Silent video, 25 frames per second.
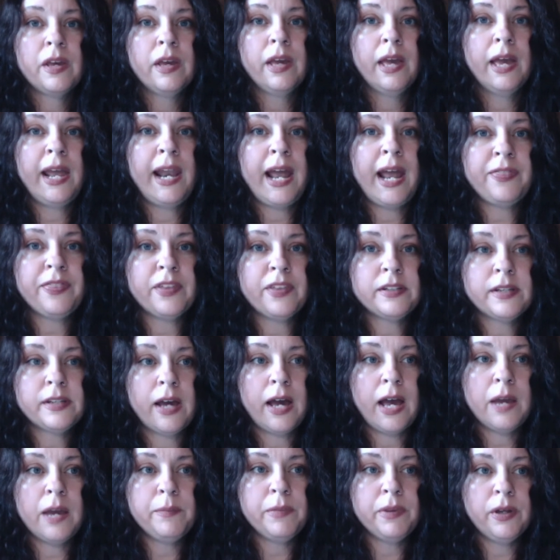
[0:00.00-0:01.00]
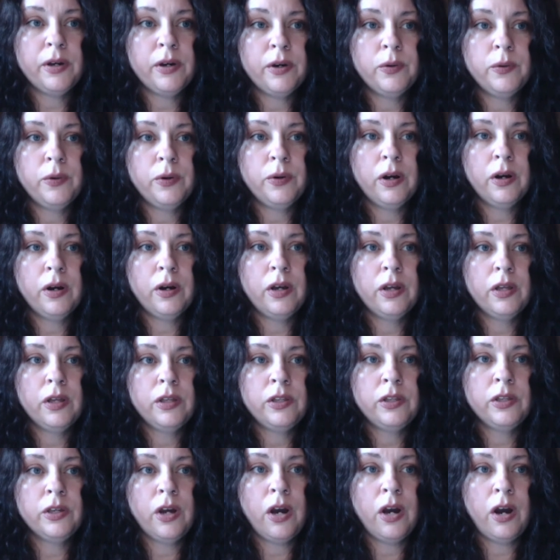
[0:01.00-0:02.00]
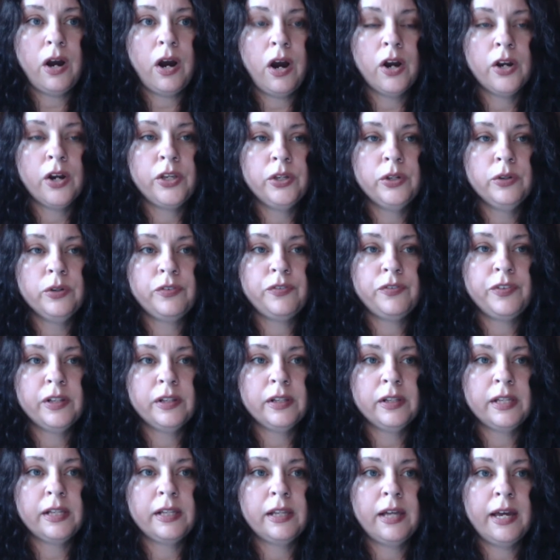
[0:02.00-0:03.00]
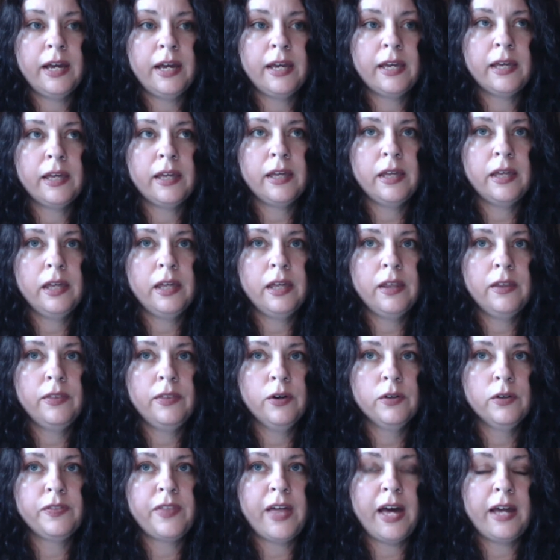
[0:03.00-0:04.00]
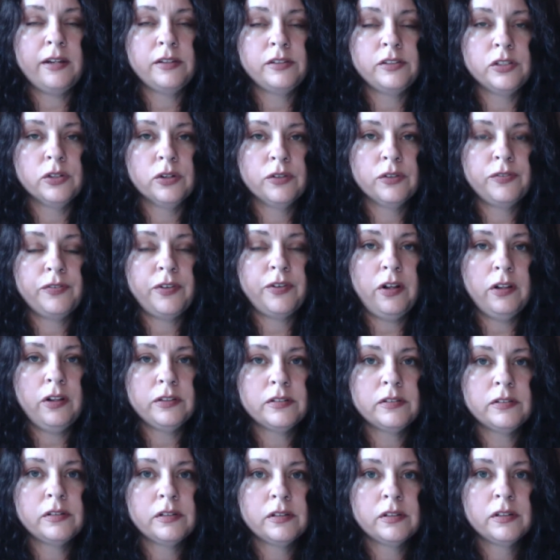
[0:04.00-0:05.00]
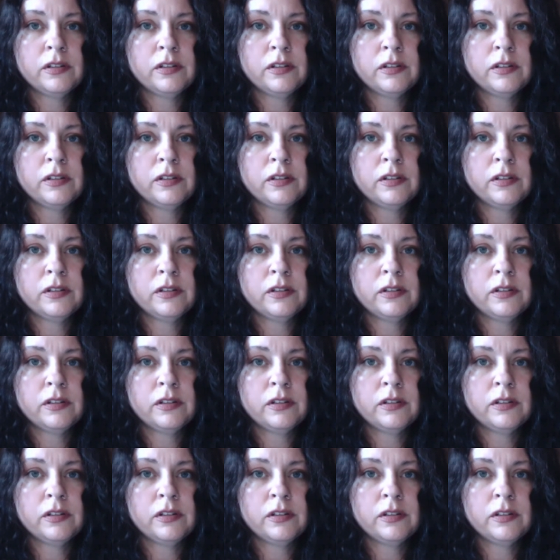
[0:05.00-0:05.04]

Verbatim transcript: And at the time though, are you feeling like though that is your fault?